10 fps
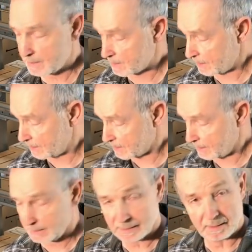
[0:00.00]

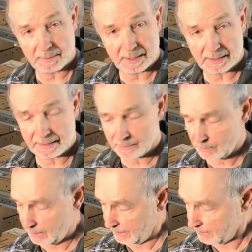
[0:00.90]
CNC a little bit later
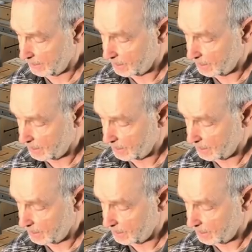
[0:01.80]
on,